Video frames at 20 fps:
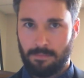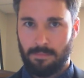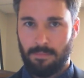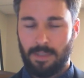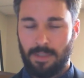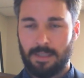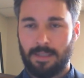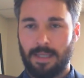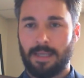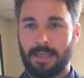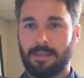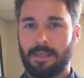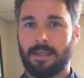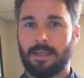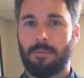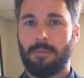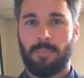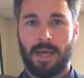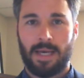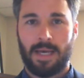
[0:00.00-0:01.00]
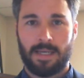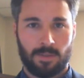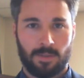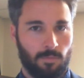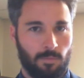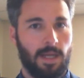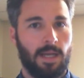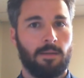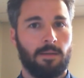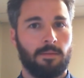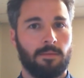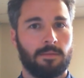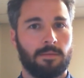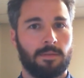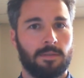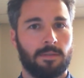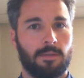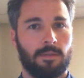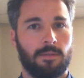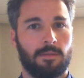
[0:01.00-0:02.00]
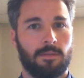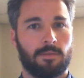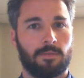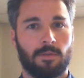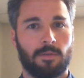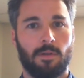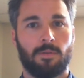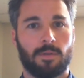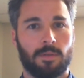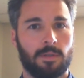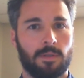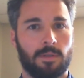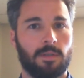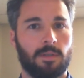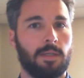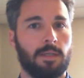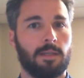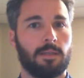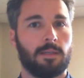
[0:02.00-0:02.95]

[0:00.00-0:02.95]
that thing got passed around the grower community,